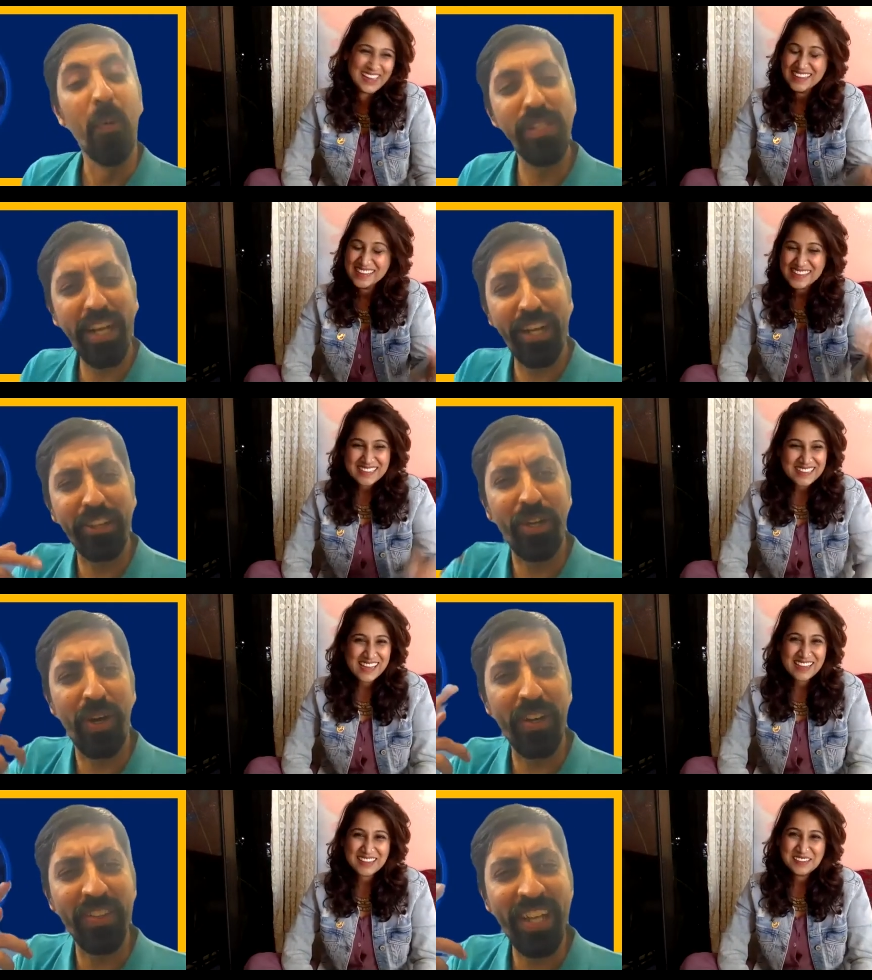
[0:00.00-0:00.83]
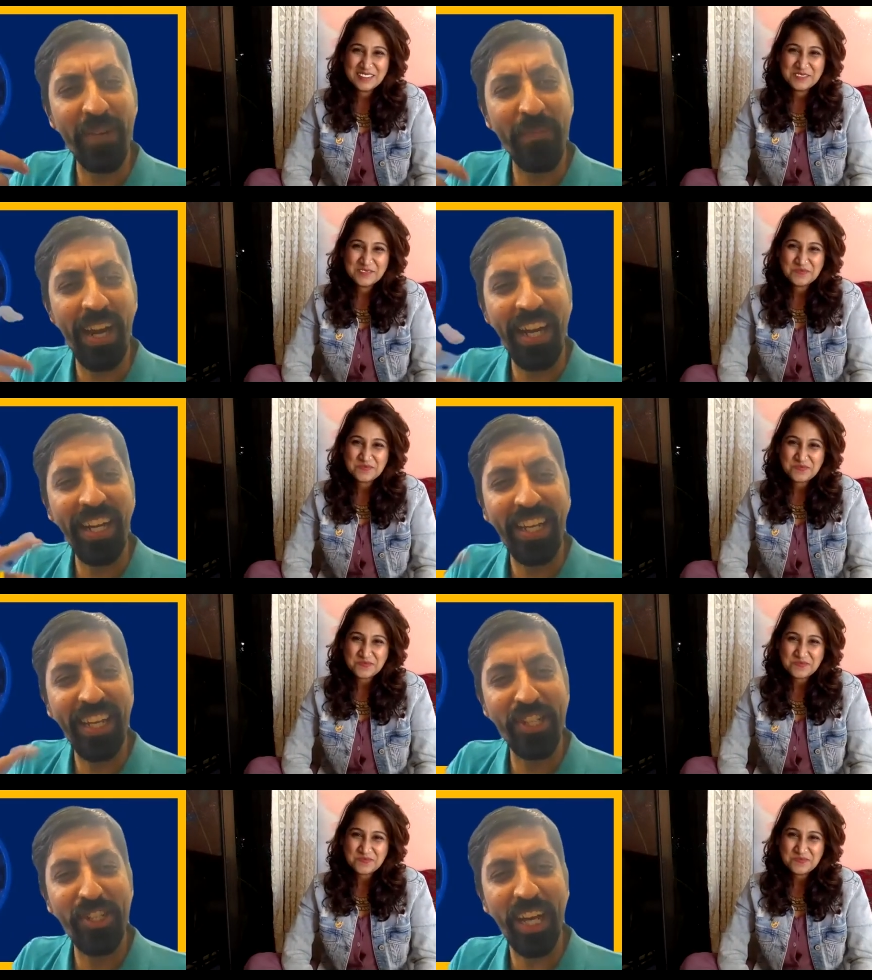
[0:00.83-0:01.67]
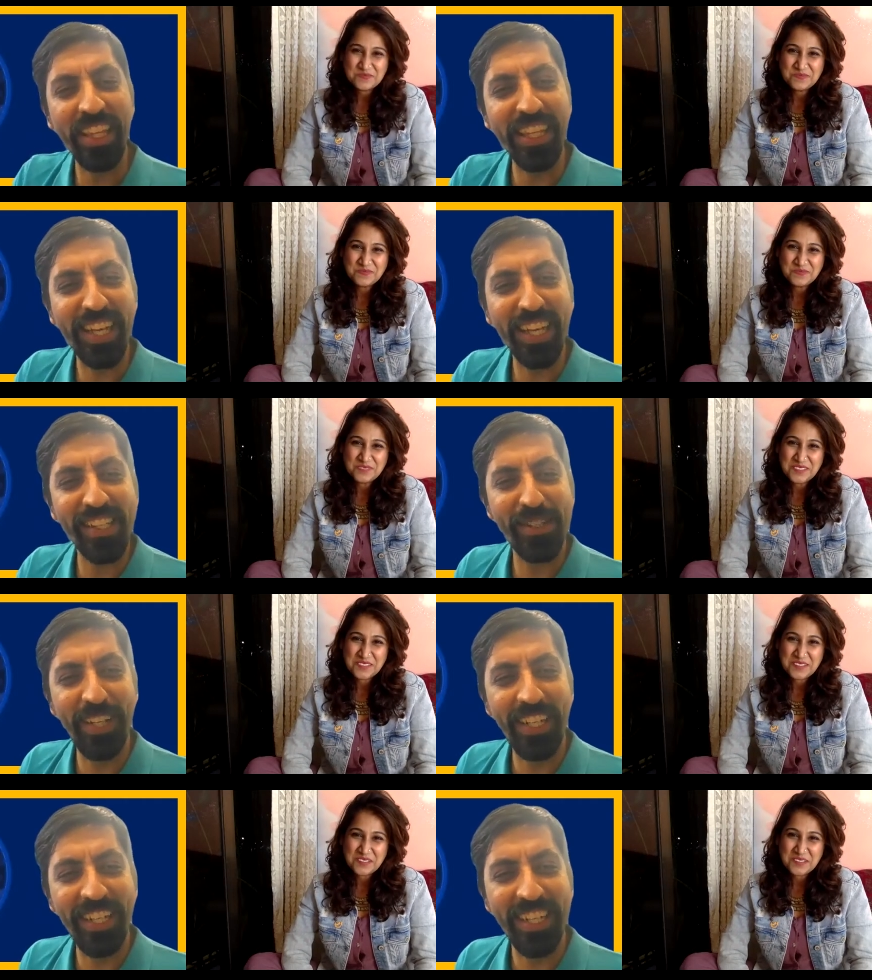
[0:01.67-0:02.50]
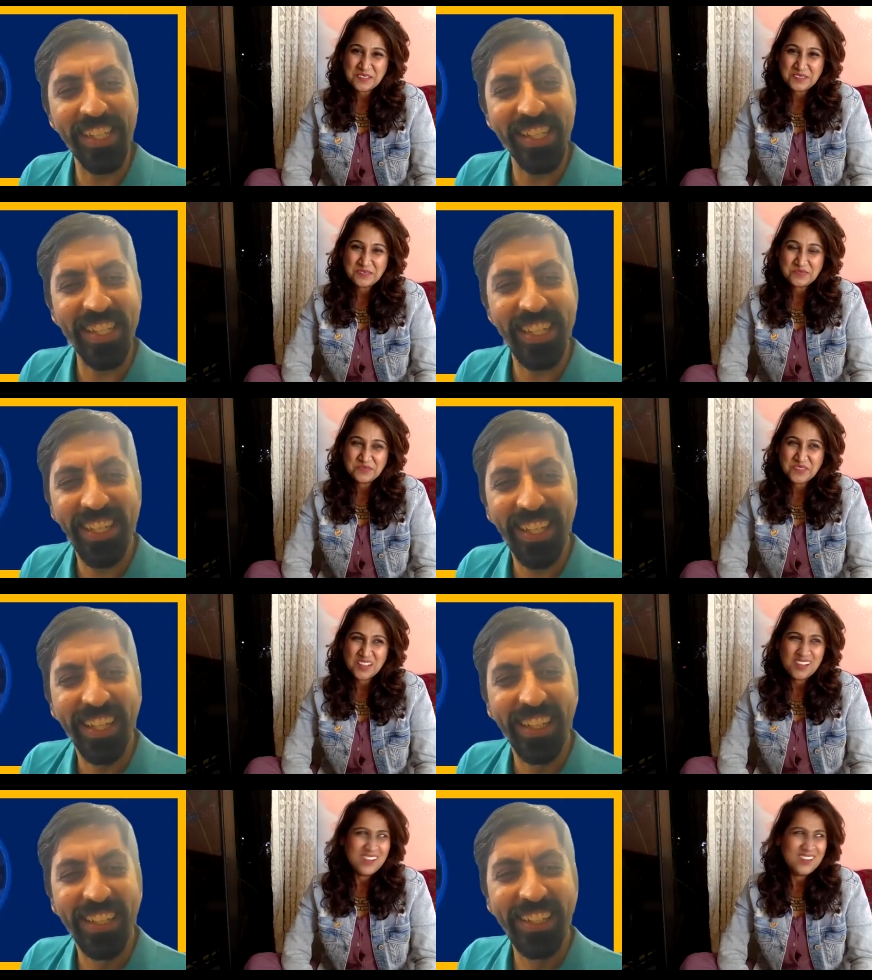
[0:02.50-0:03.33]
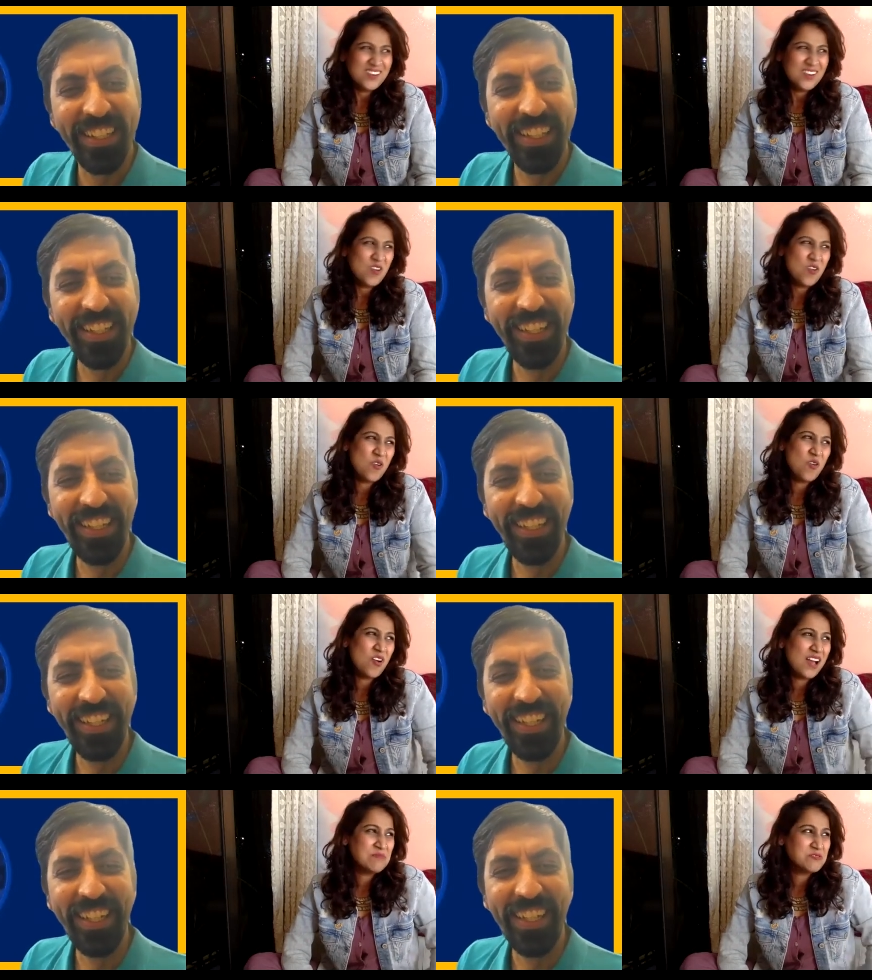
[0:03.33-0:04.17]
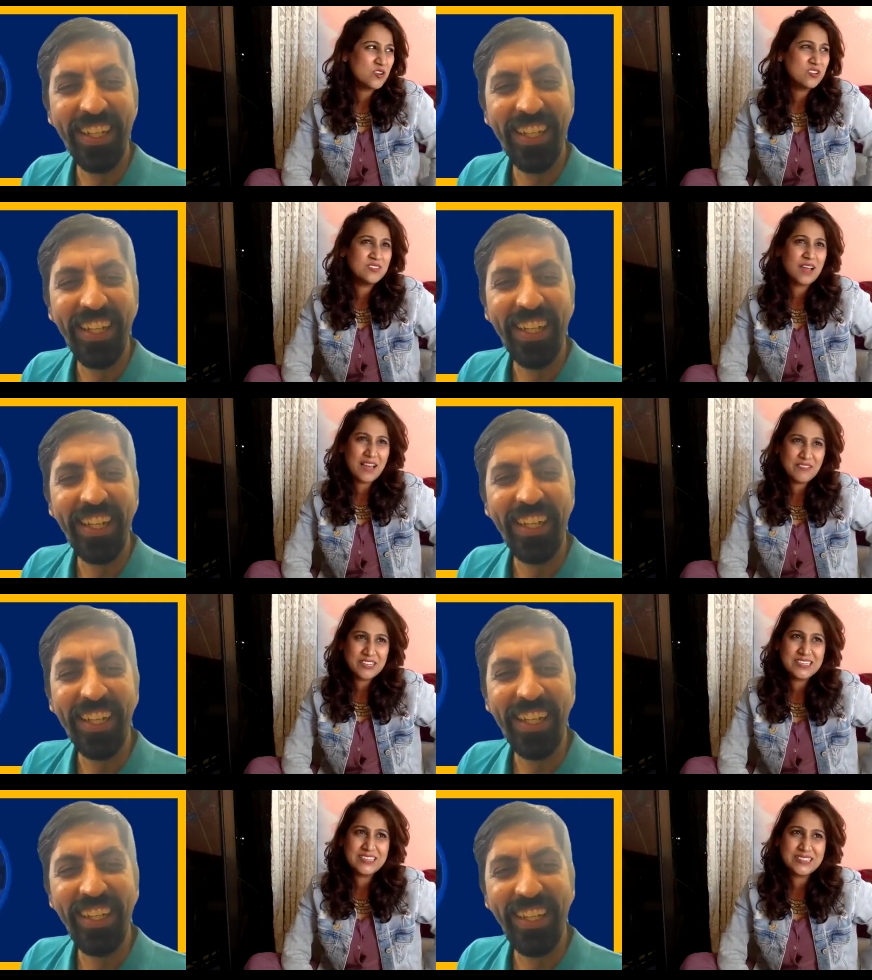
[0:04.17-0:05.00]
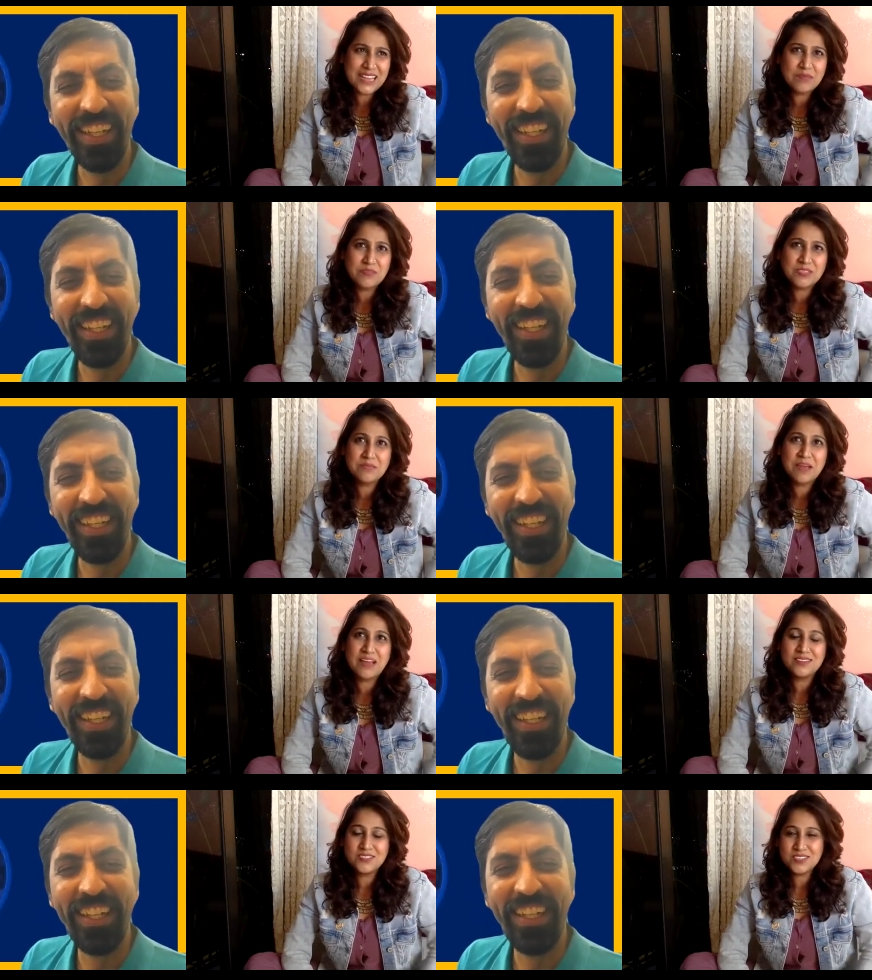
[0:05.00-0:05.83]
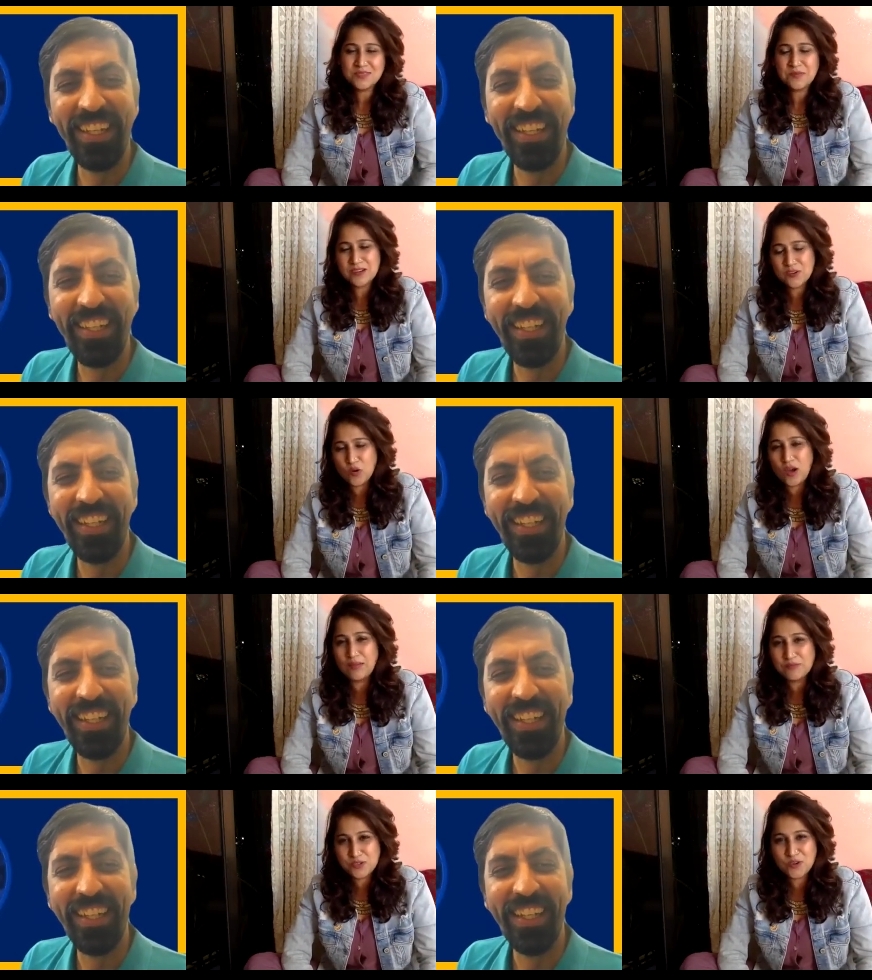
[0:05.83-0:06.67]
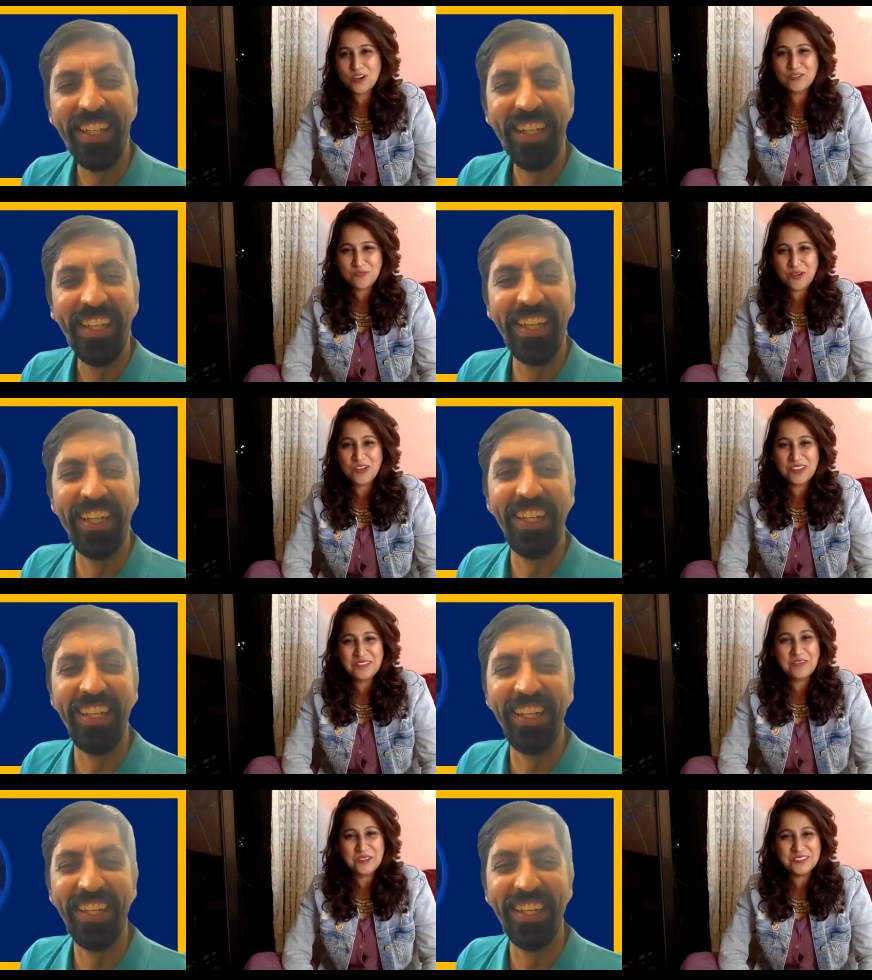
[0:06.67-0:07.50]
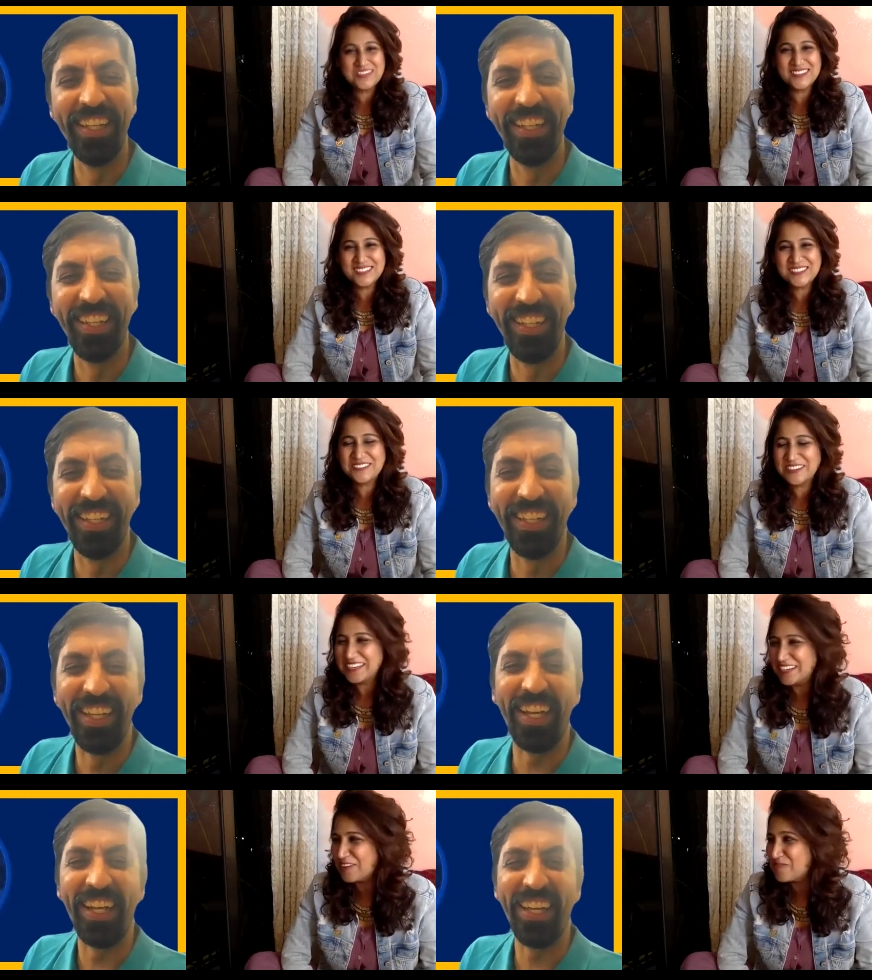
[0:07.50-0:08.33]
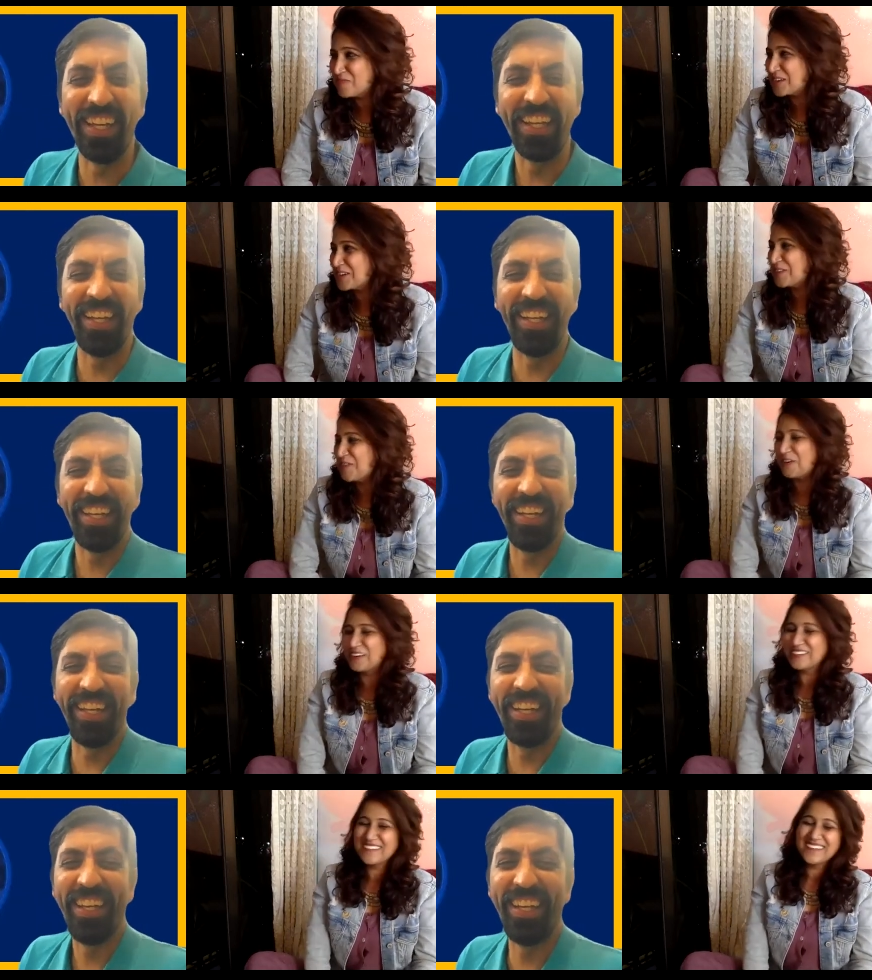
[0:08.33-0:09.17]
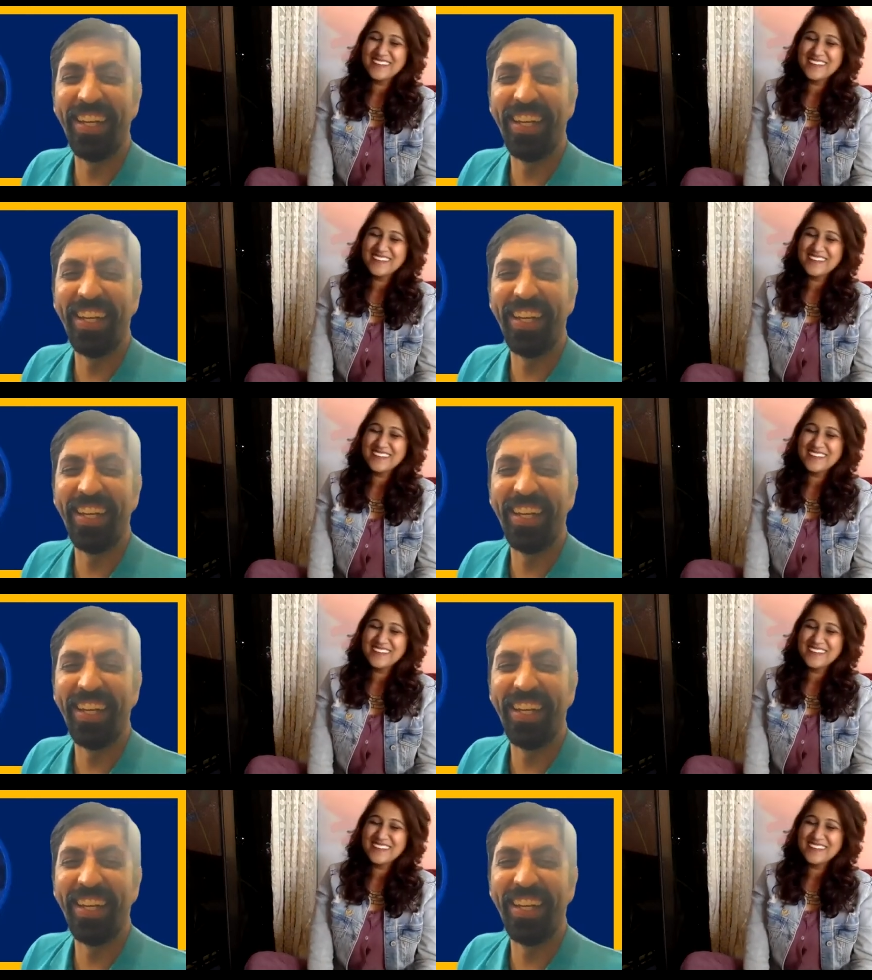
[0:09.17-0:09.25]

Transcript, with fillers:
Speaker 1: was there a thought in their mind ki shadi kaise
Speaker 2: No, I'm sure having teeth helps in marriages, but no, I'm sure It wasn't. They just really loved me